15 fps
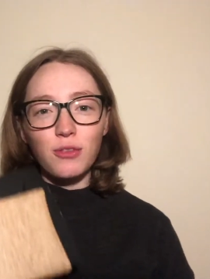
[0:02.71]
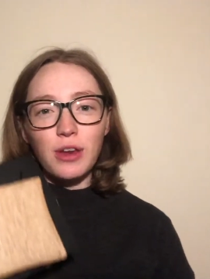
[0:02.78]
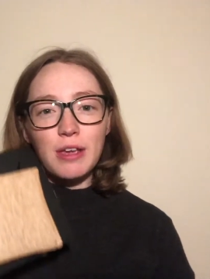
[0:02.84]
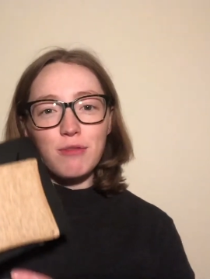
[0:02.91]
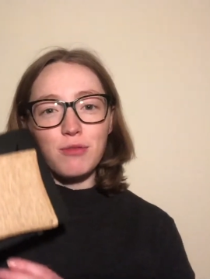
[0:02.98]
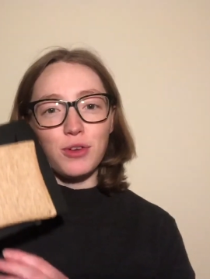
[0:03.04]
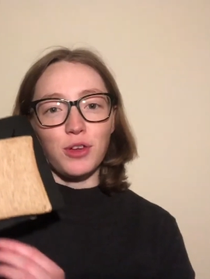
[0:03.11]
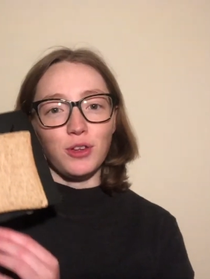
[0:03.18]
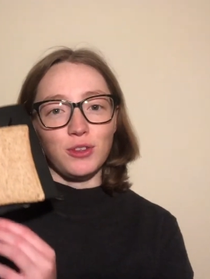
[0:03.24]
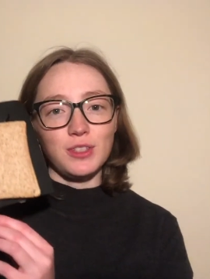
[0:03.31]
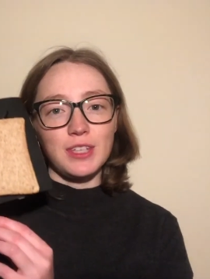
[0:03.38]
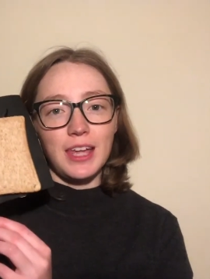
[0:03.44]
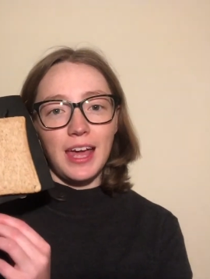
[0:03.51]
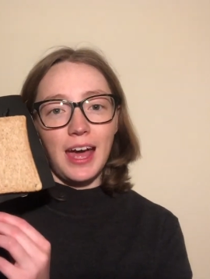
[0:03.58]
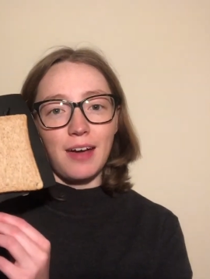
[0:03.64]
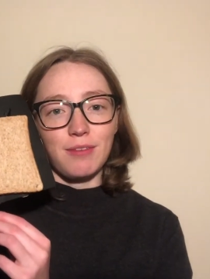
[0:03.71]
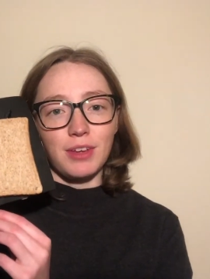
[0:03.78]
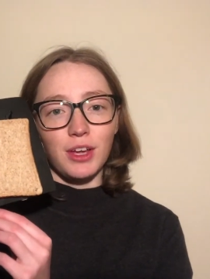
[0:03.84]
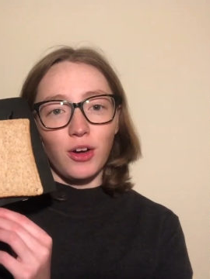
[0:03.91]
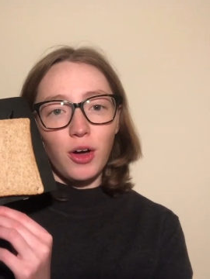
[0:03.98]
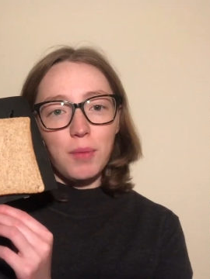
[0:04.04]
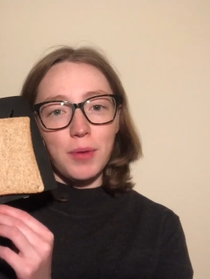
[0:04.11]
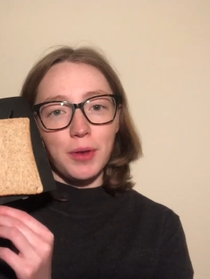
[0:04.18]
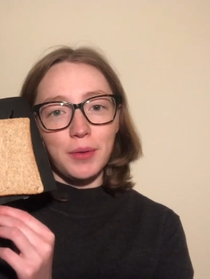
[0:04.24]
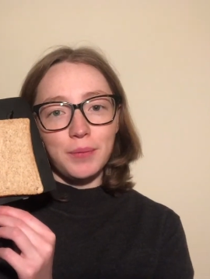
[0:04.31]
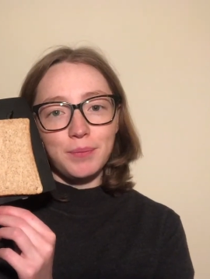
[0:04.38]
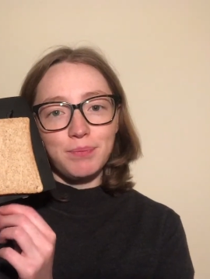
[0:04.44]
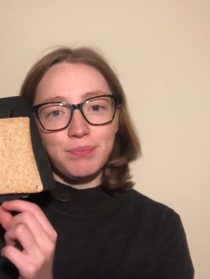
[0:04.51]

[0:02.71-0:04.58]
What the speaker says: 3 foods have in common.